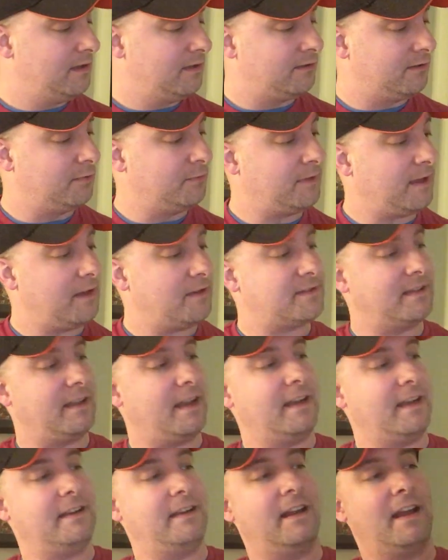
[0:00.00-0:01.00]

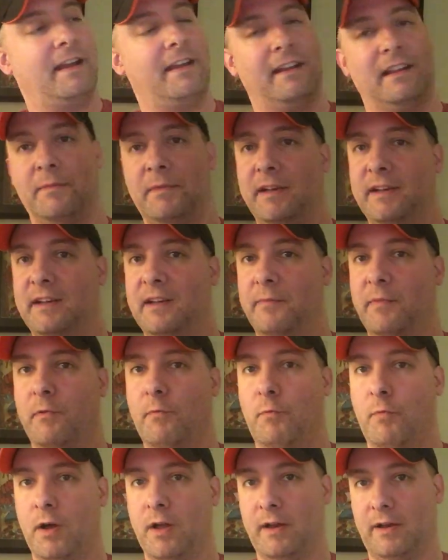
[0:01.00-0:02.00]
2099 Unlimited number
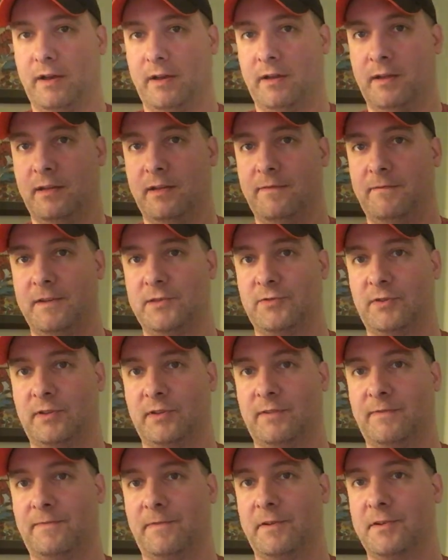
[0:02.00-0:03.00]
1, featuring
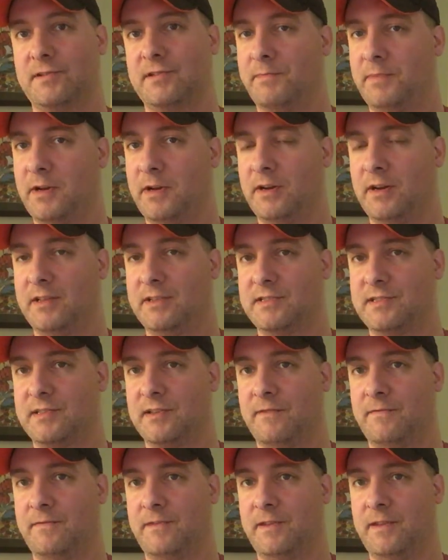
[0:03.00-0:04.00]
the first appearance
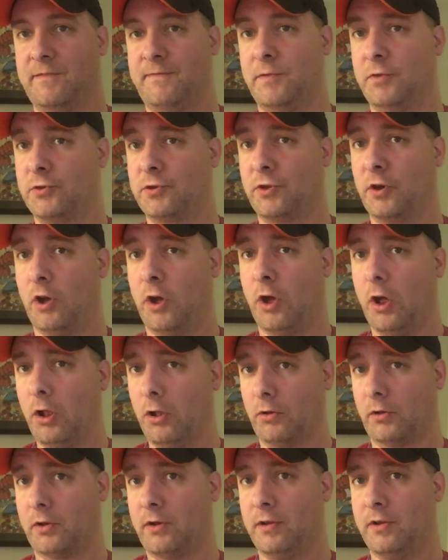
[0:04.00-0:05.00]
of the future
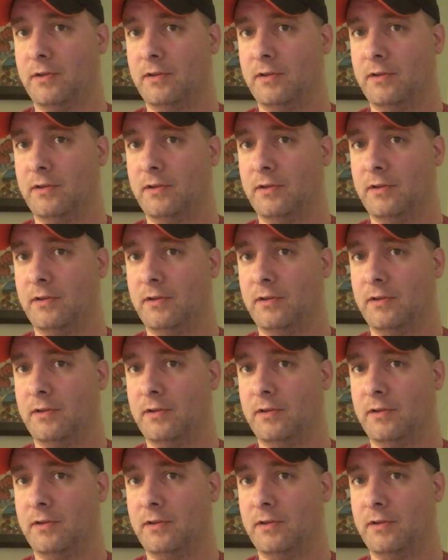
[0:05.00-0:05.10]
Hulk.